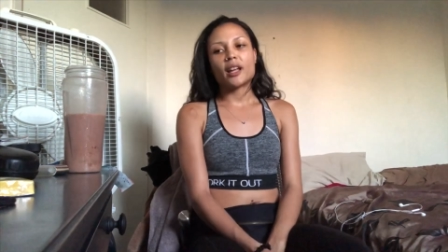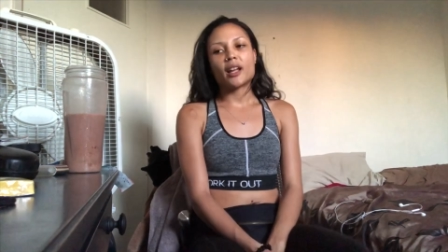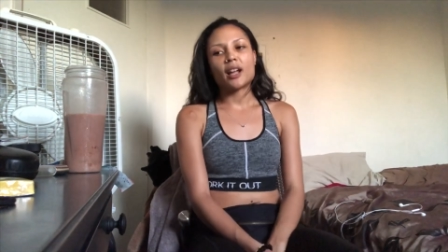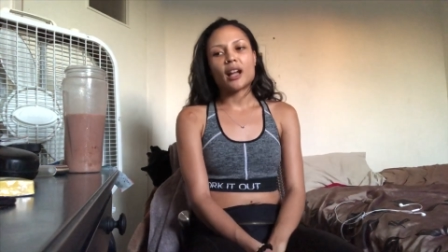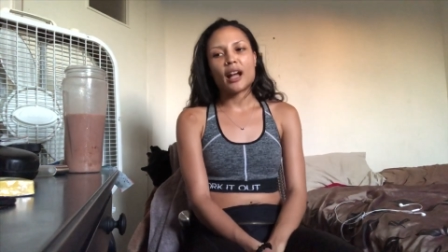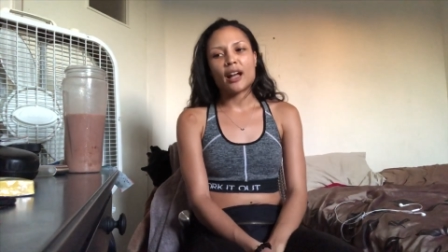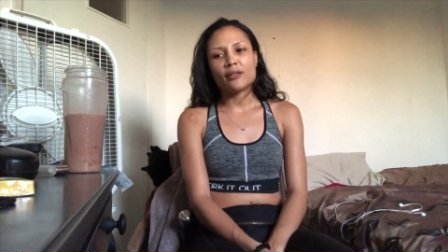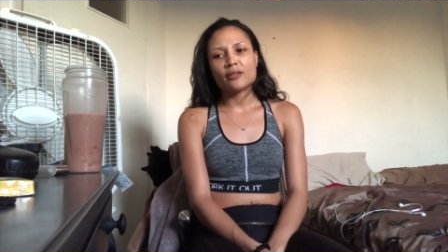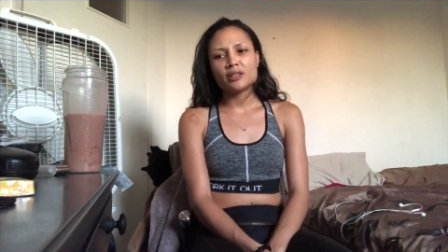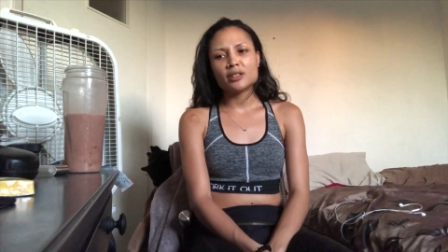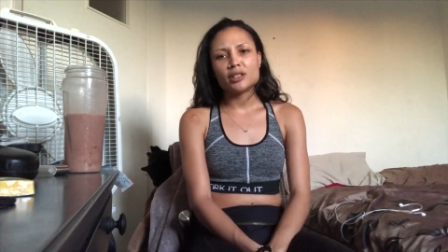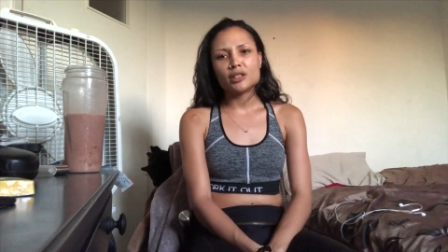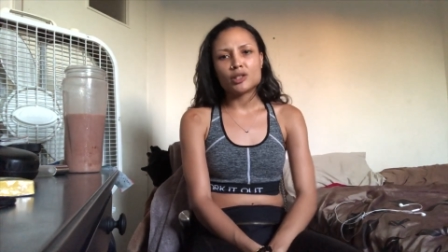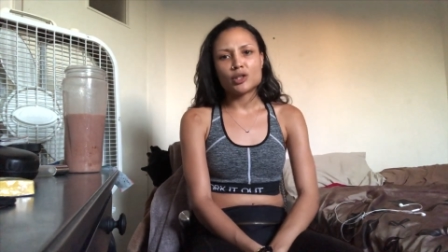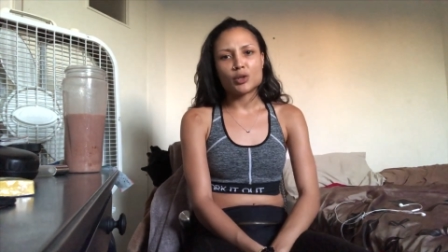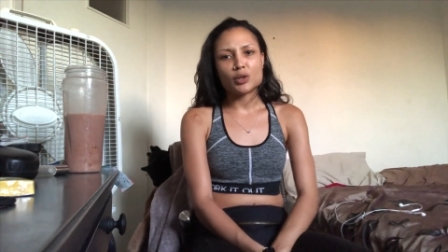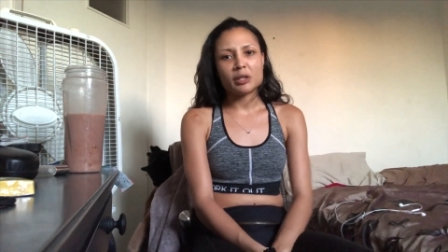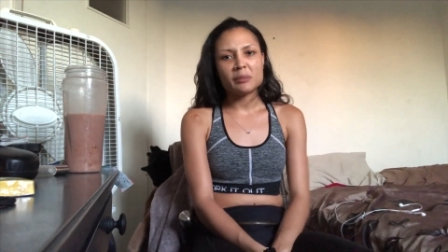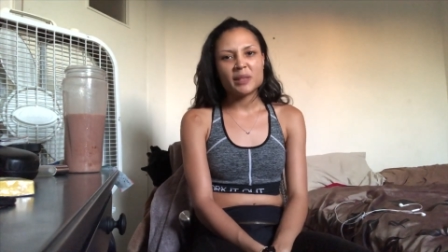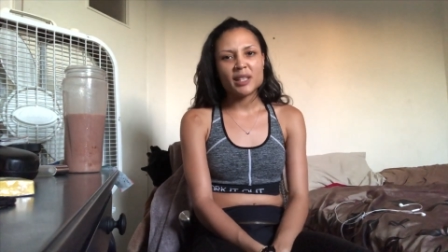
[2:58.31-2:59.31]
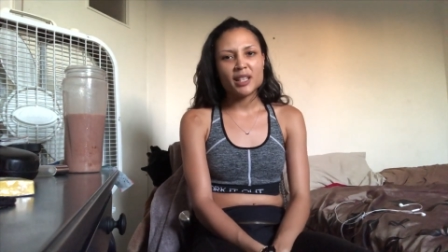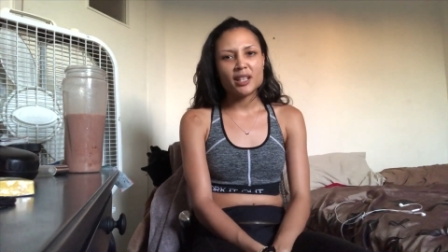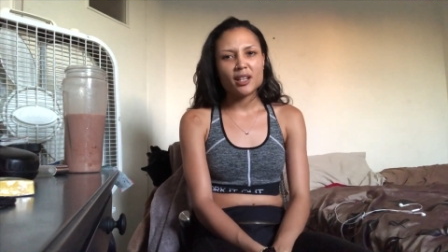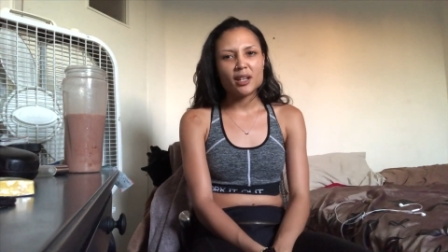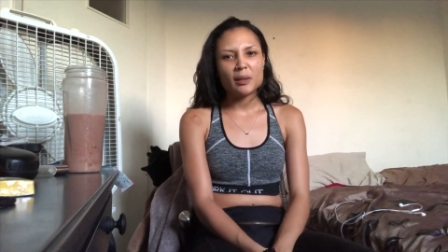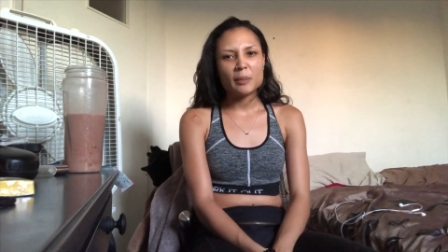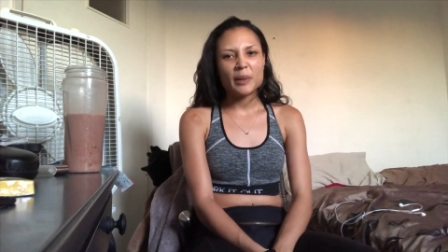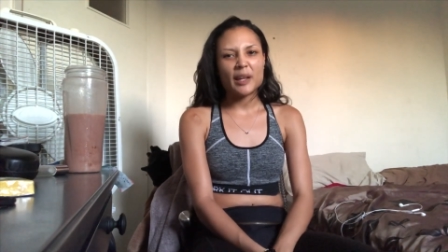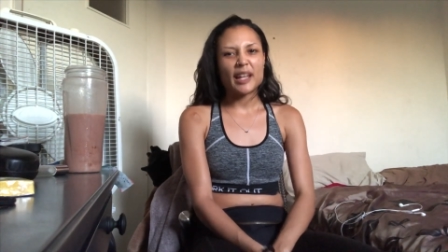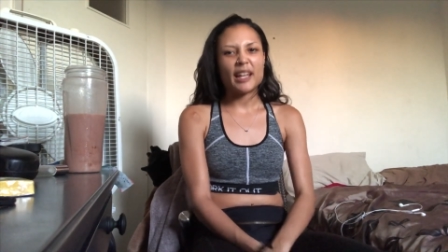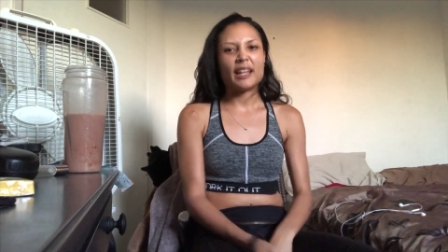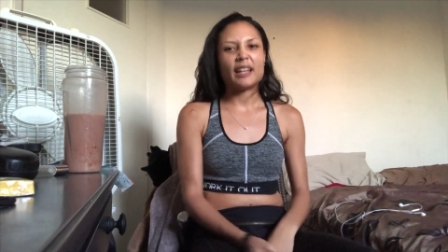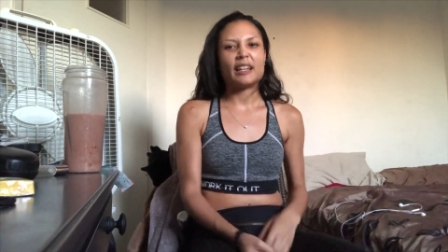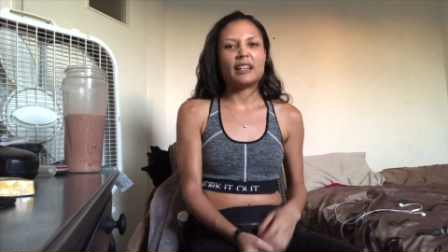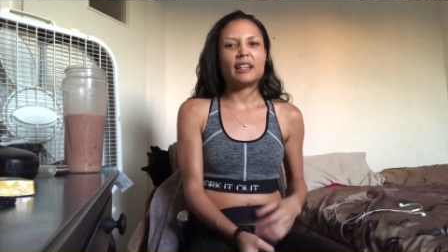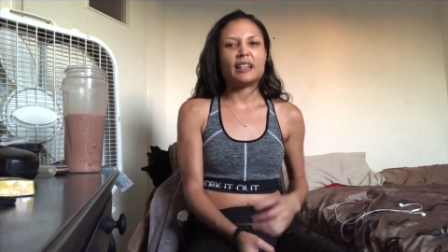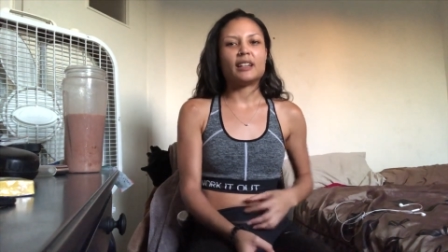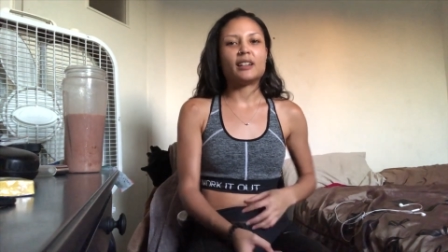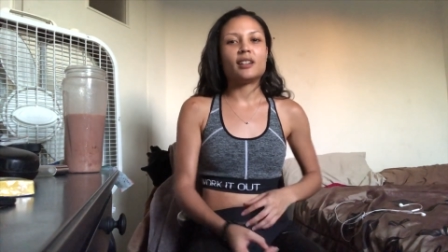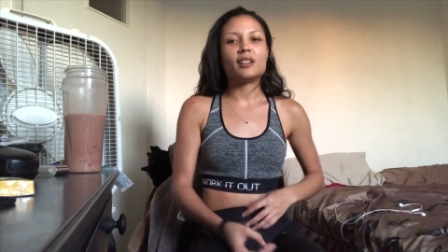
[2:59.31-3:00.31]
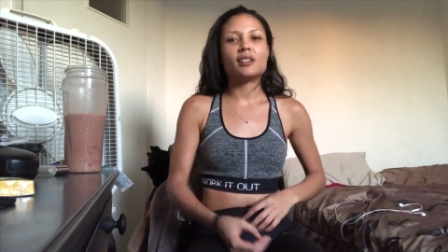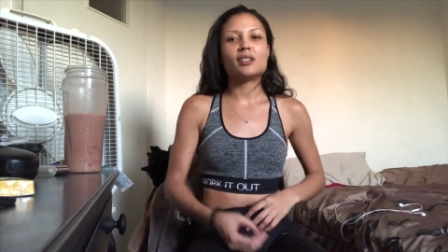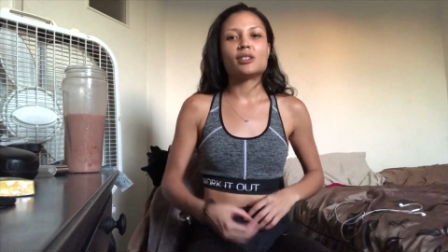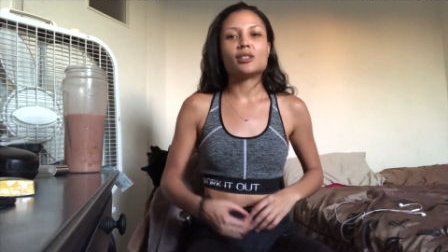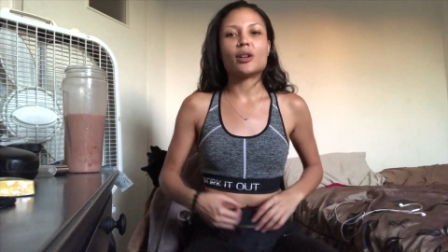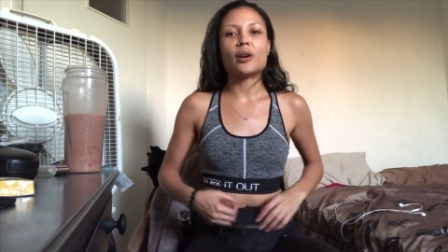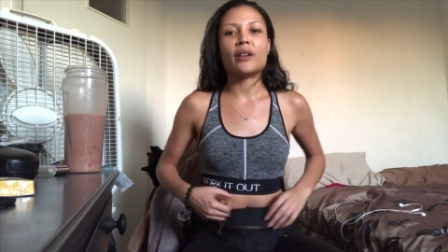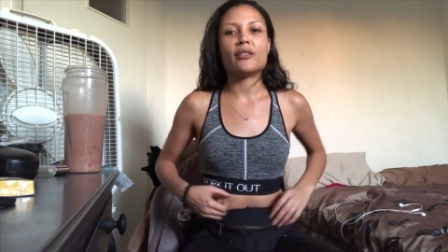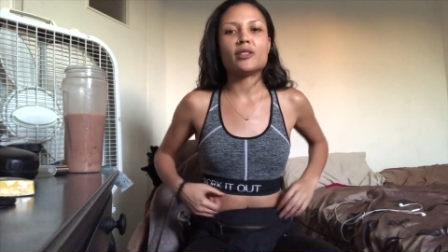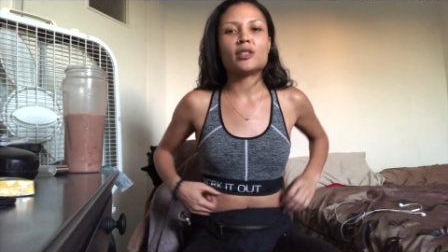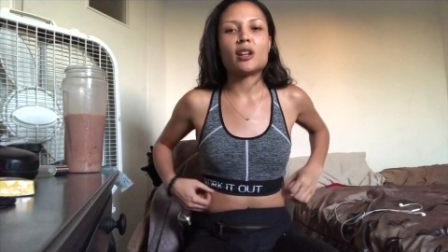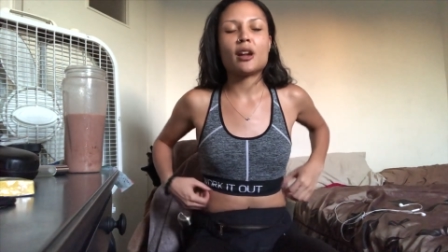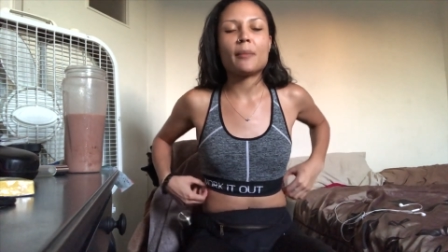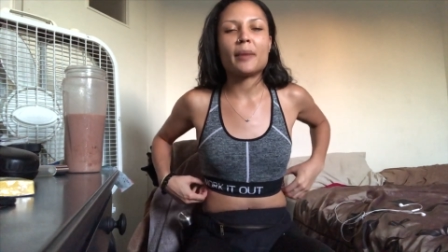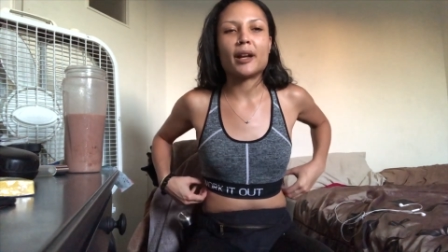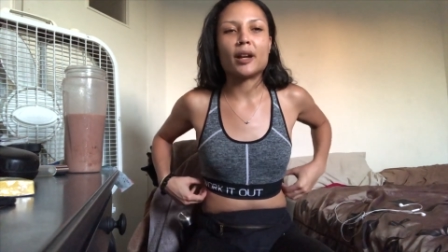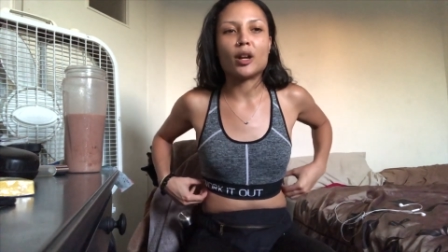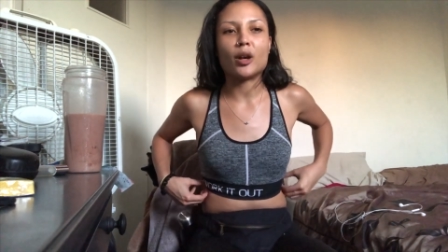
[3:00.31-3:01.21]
Like, I really enjoy makeup and so every time I